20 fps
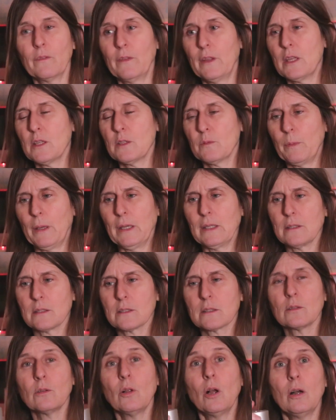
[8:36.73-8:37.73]
these
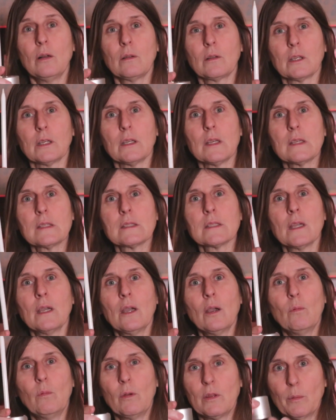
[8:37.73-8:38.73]
pencil holders
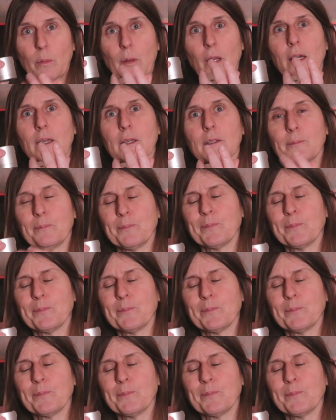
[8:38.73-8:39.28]
with a plug.